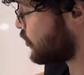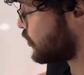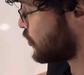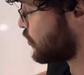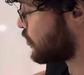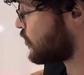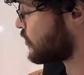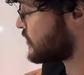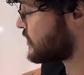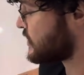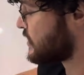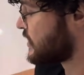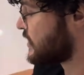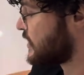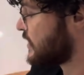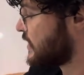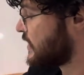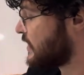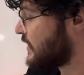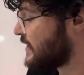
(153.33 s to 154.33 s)
towards
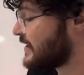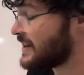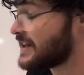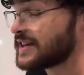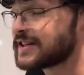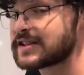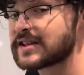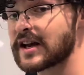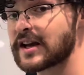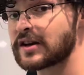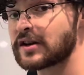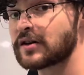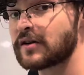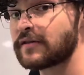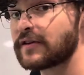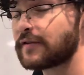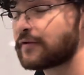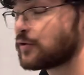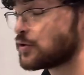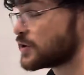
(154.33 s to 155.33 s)
this end of
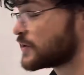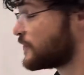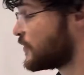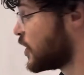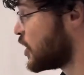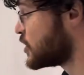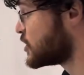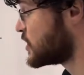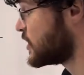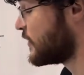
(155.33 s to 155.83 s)
the force velocity